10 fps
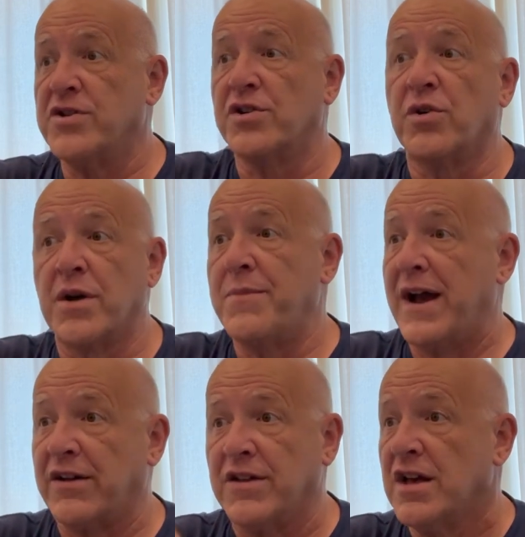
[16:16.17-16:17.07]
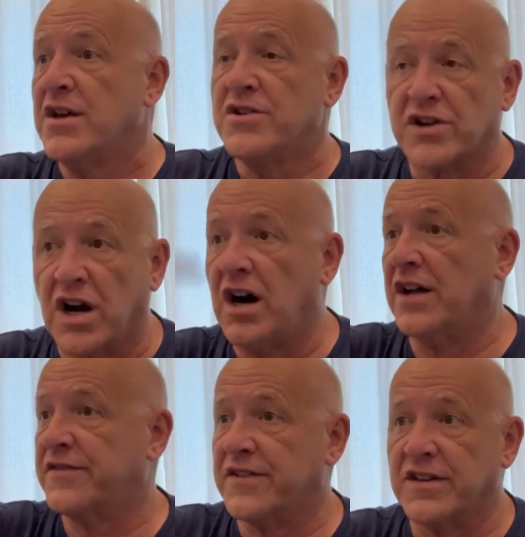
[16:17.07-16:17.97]
and you're going back and you're
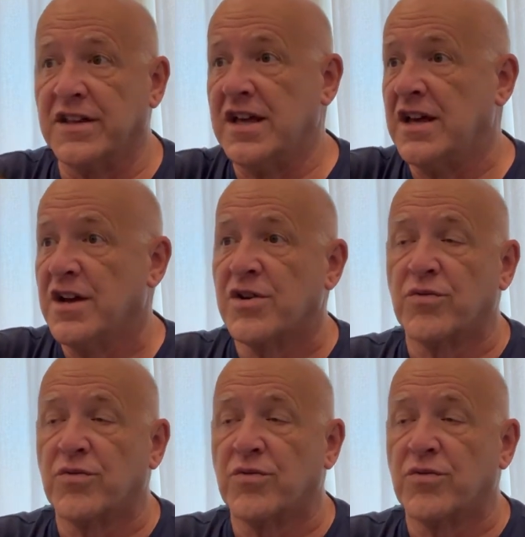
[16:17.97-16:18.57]
constantly